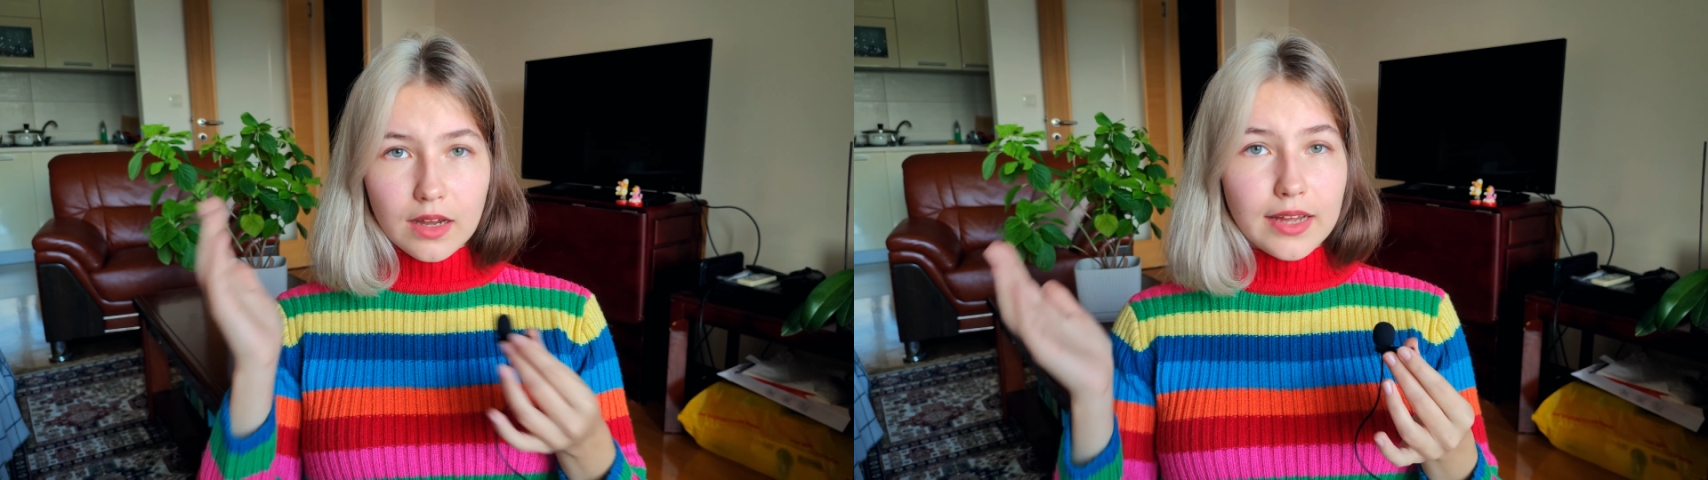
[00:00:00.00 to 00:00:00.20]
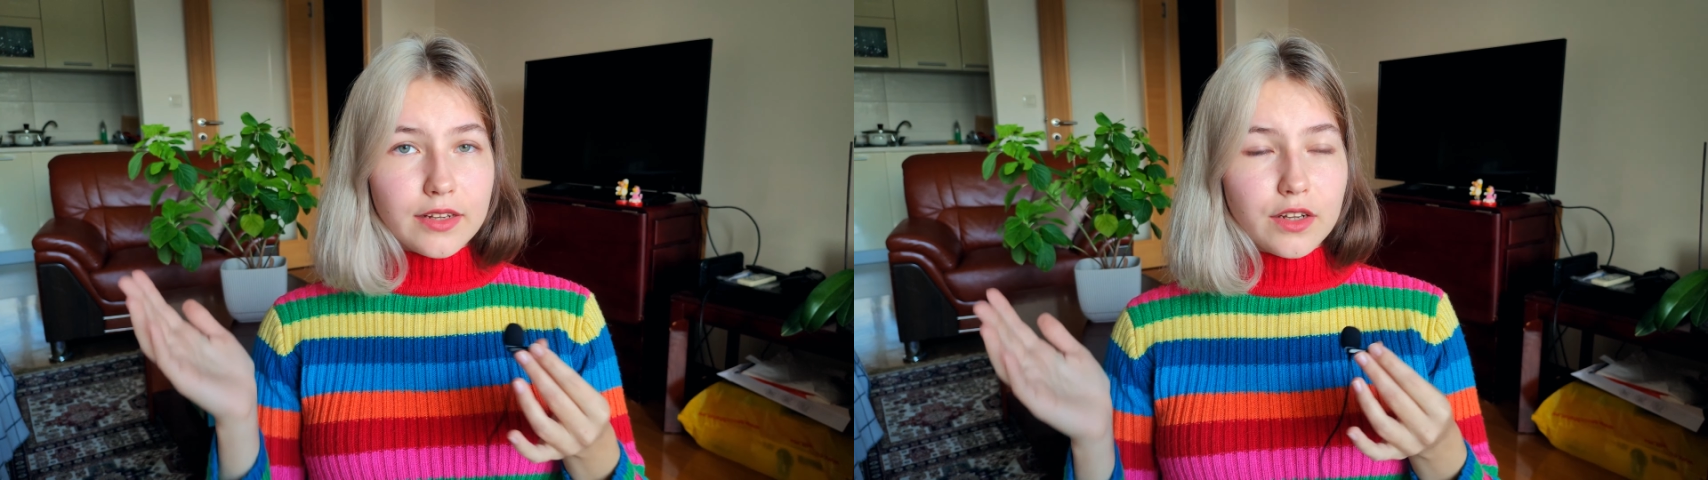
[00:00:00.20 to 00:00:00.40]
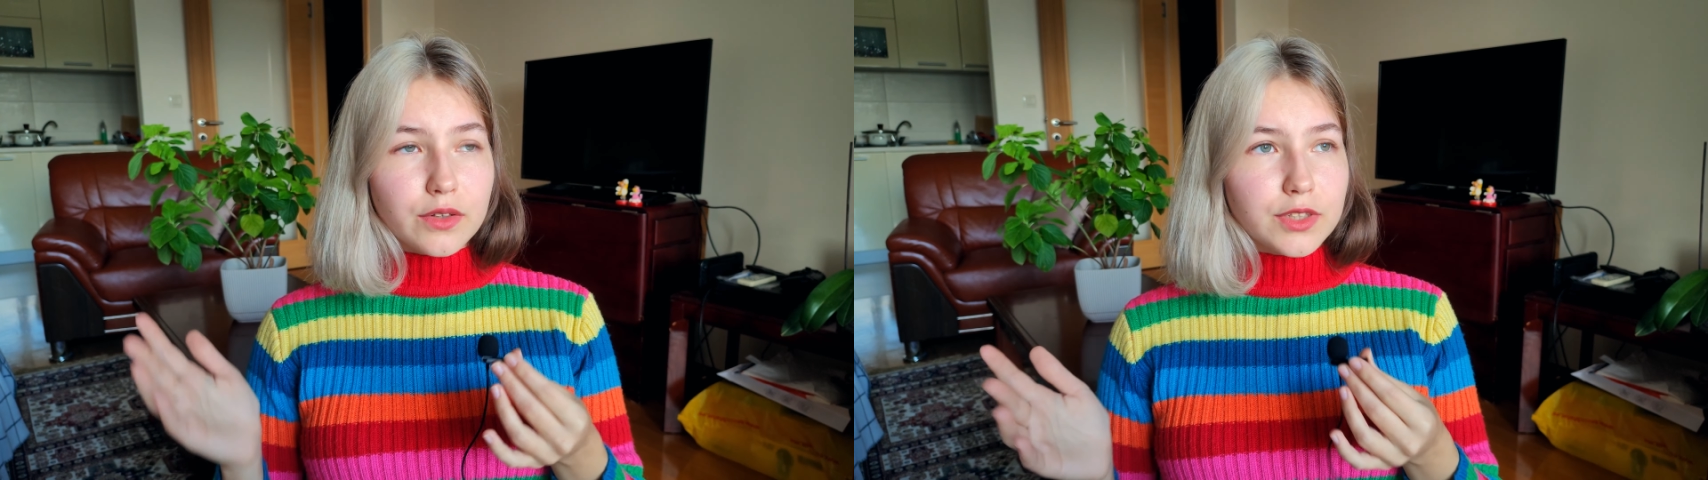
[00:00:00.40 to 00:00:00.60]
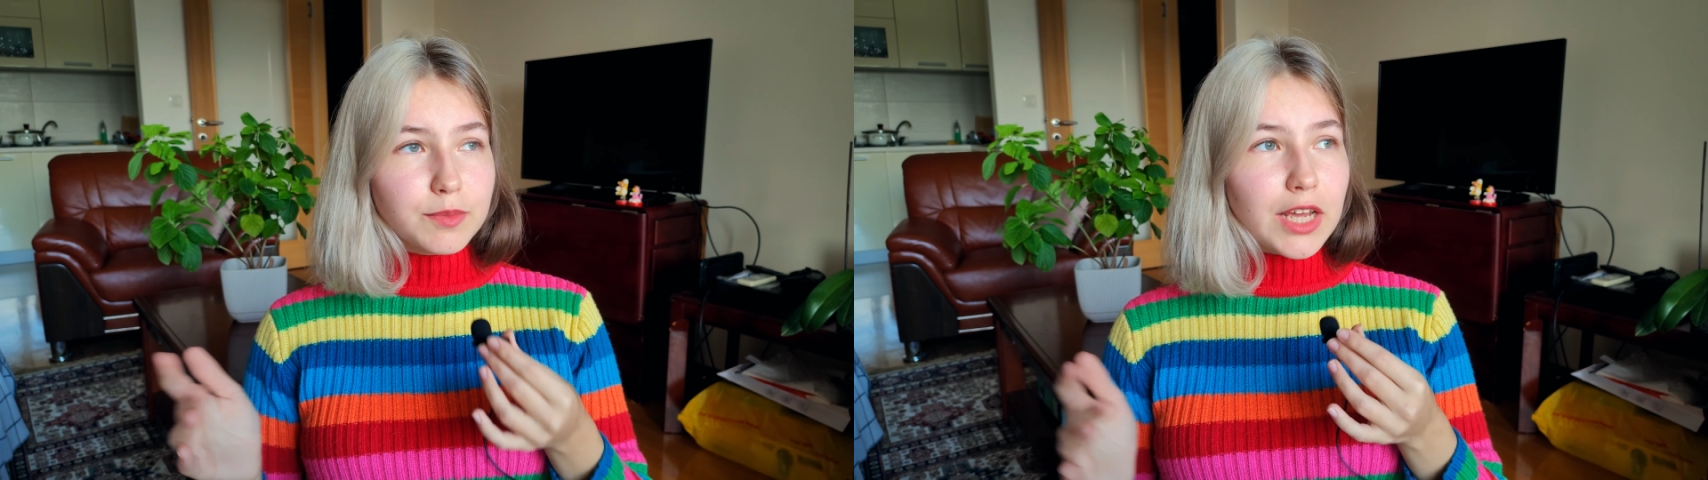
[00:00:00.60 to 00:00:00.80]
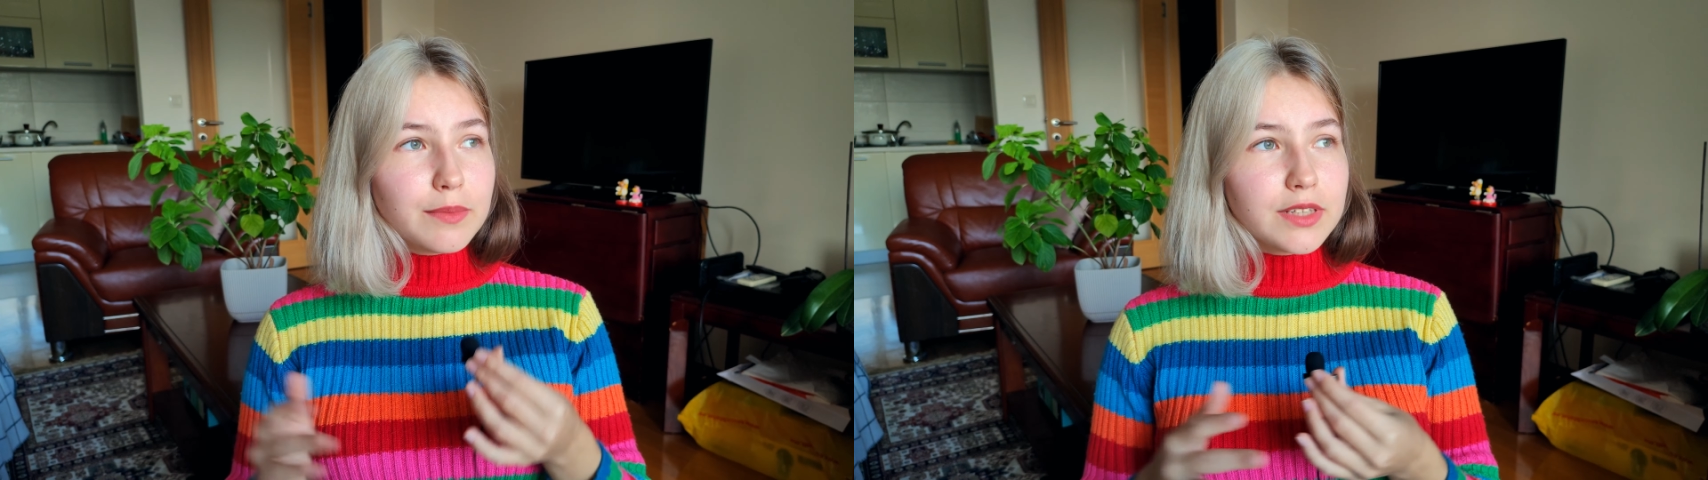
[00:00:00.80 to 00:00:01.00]
I don't know,
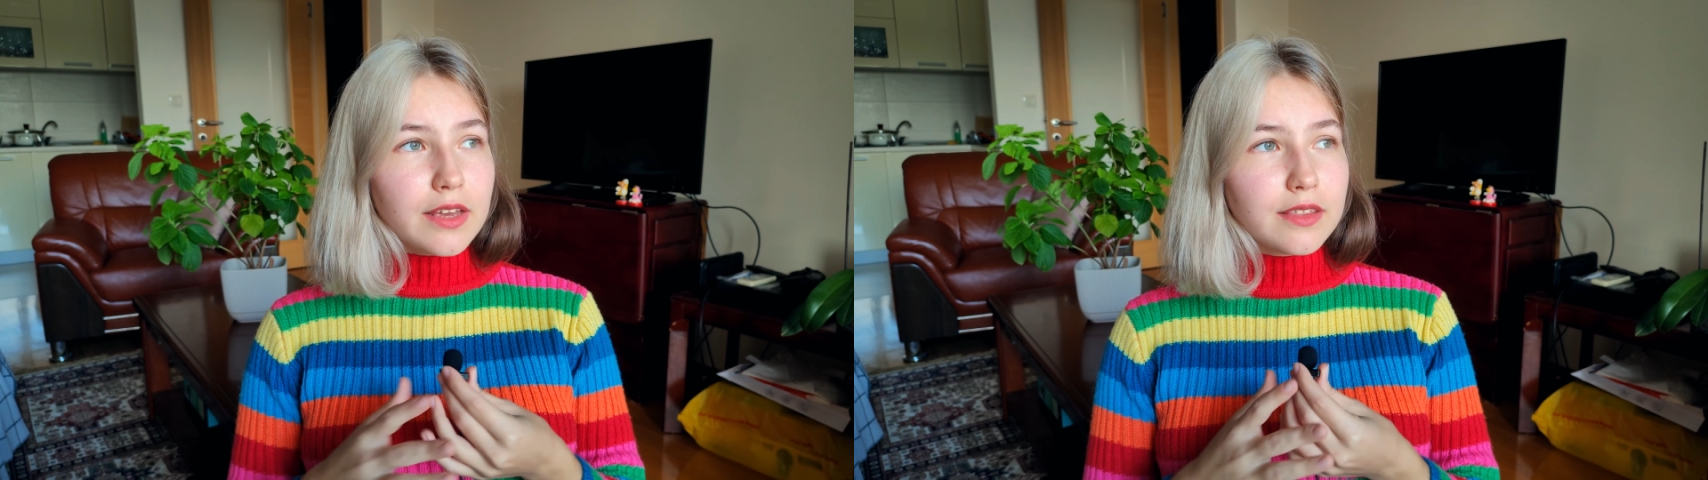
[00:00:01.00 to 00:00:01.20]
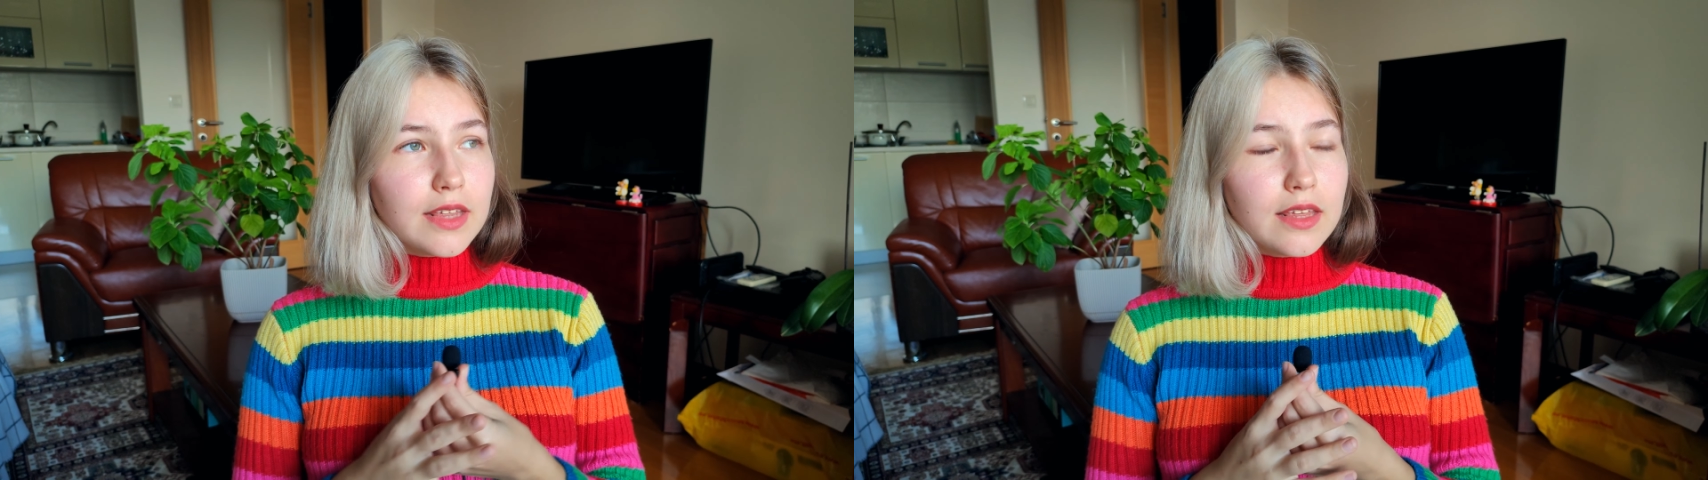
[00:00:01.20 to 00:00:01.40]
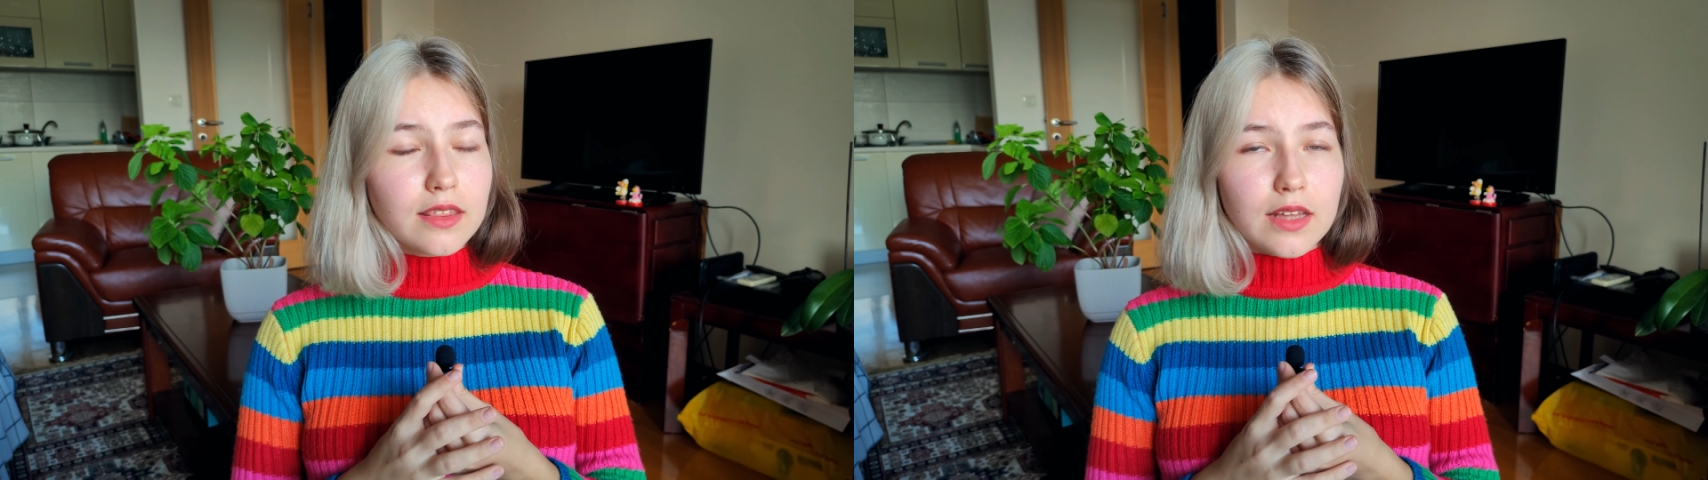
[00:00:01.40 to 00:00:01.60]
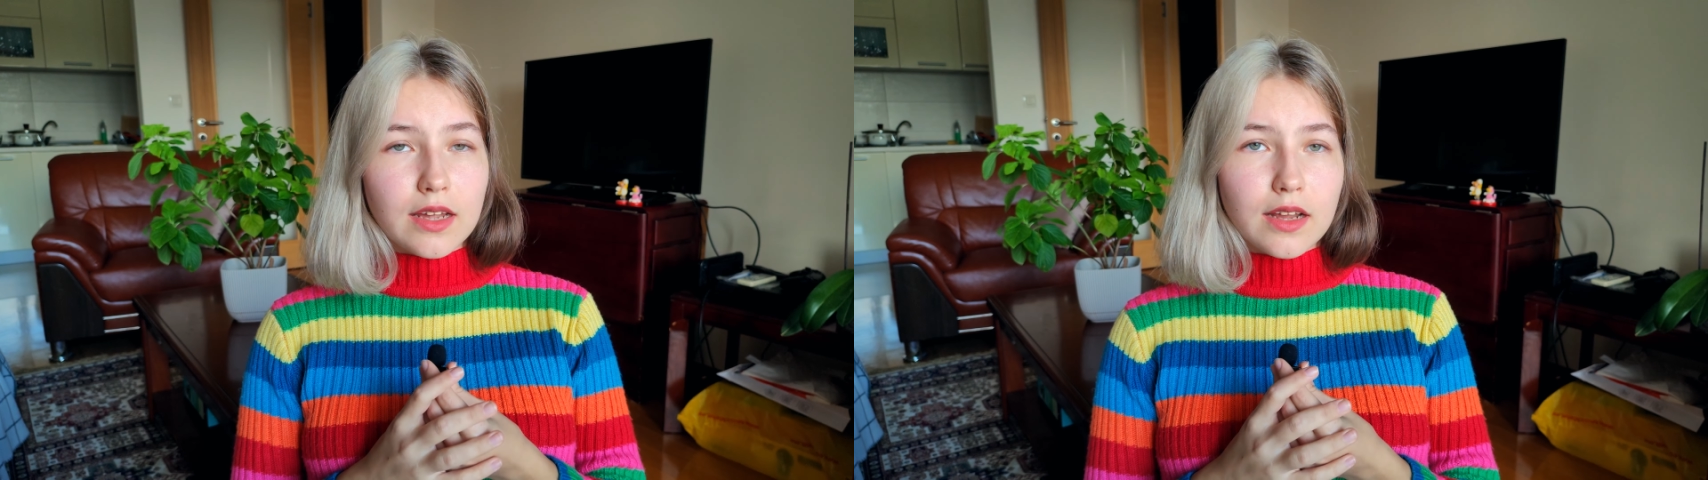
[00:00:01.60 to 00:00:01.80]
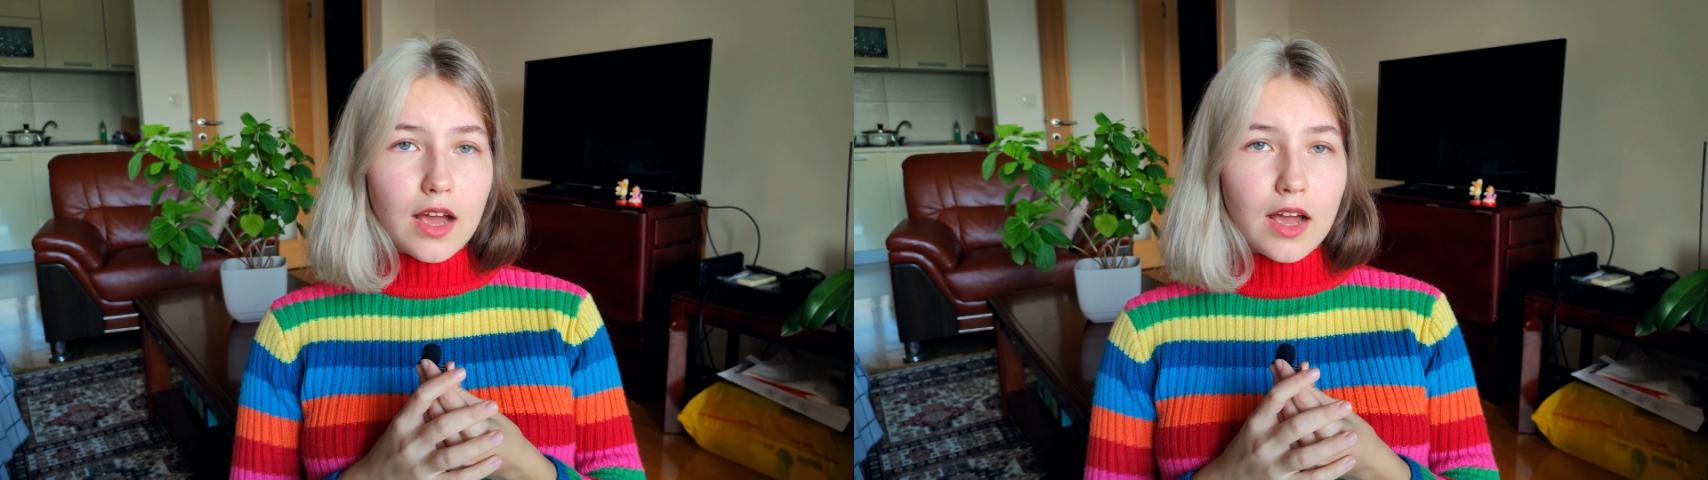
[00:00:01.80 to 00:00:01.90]
sometimes I think that